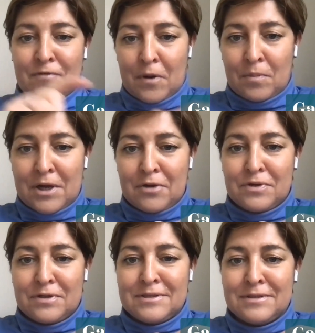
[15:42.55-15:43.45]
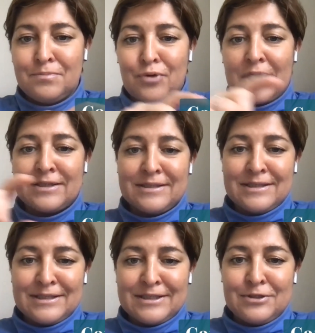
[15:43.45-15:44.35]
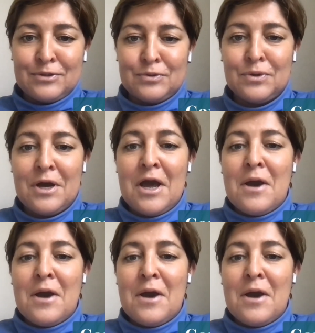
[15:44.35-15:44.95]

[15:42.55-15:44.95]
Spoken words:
from current practices to